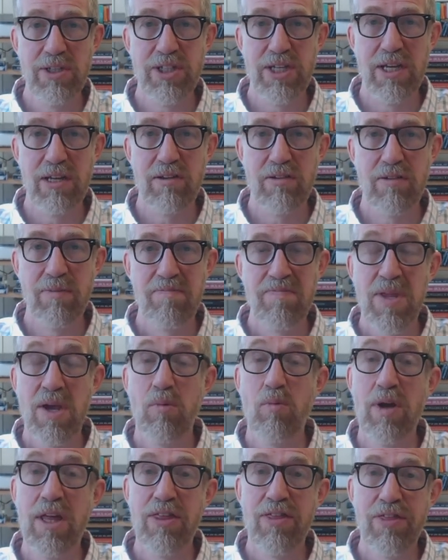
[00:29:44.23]
We think
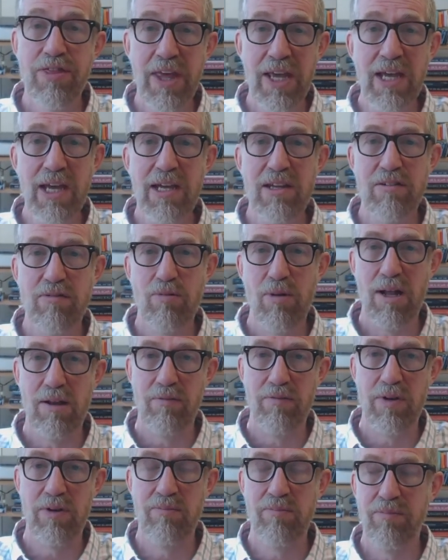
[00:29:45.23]
it's relevant
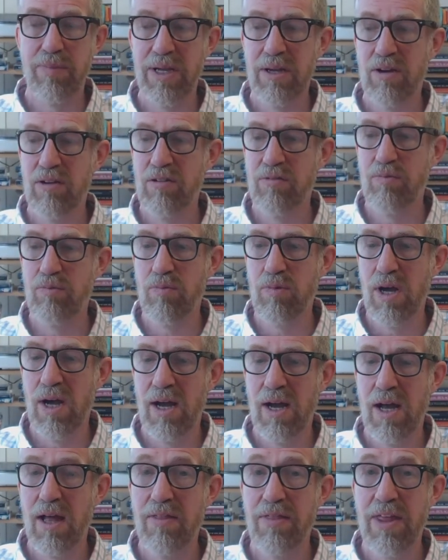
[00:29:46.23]
because uh, there
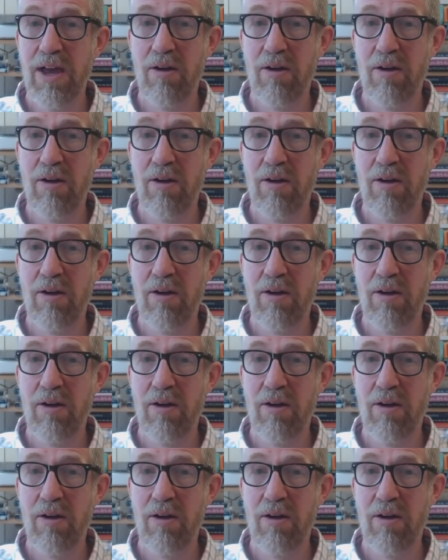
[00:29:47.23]
are